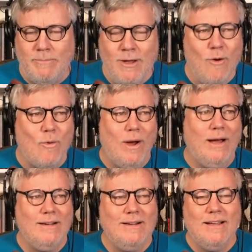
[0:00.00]
No,
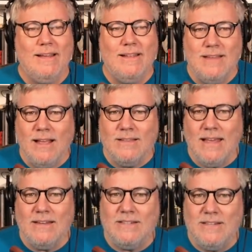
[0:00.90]
it's not because
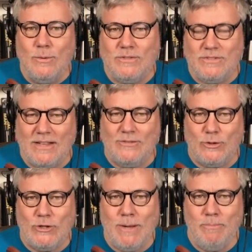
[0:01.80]
they had to deal with
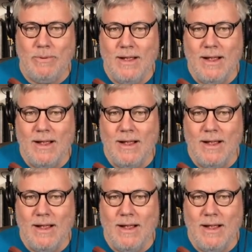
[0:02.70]
censorship.